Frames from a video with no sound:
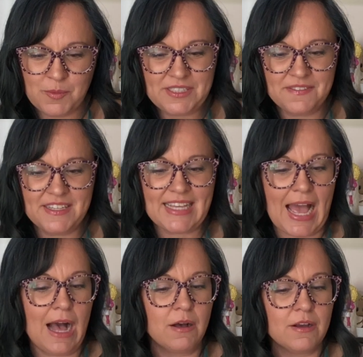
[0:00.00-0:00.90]
Which of these
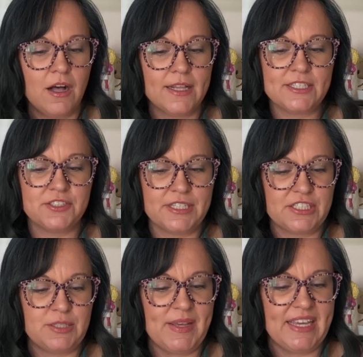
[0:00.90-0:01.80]
alcoholic
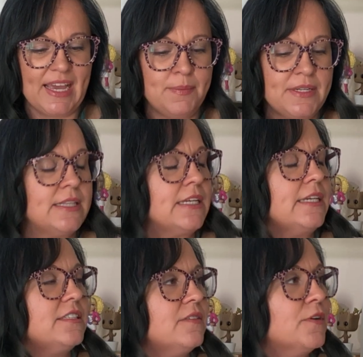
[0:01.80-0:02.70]
drinks should be kept in the
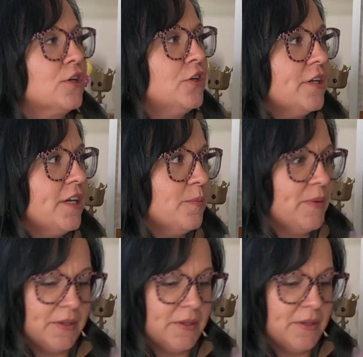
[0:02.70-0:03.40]
kitchen for cooking